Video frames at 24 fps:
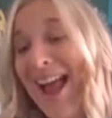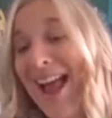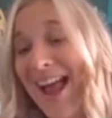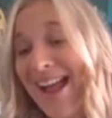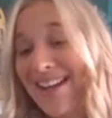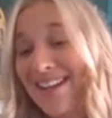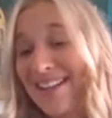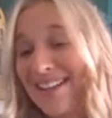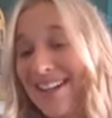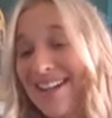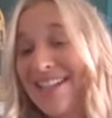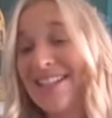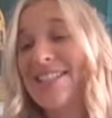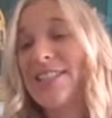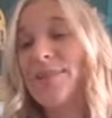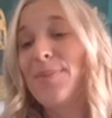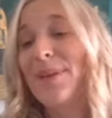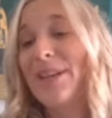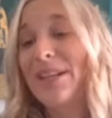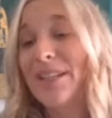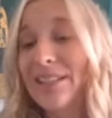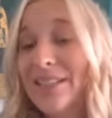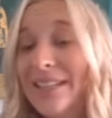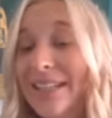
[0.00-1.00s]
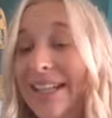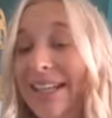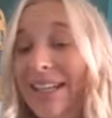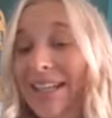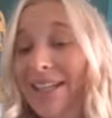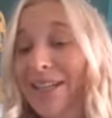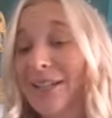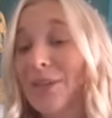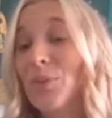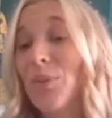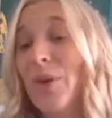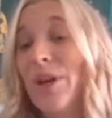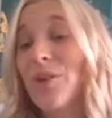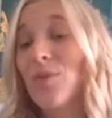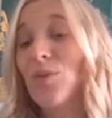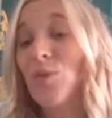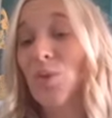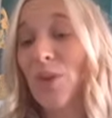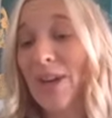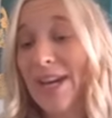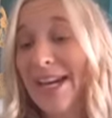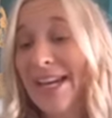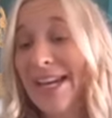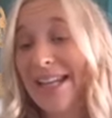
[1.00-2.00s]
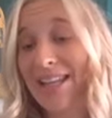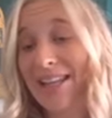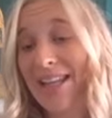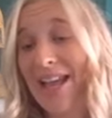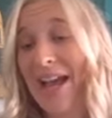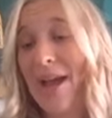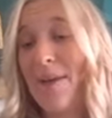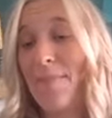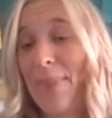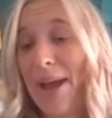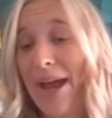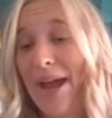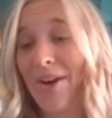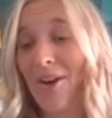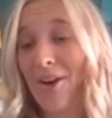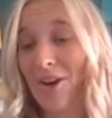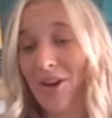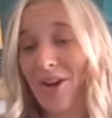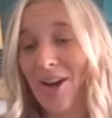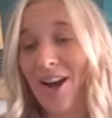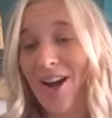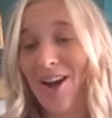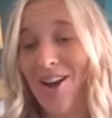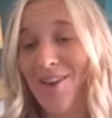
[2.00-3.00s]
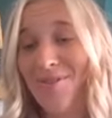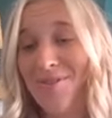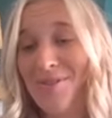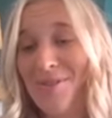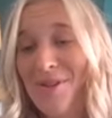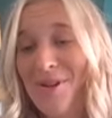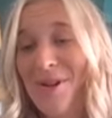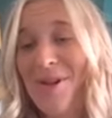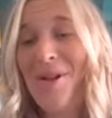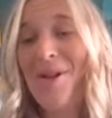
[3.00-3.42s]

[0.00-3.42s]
and it needs to be clear when reading that paragraph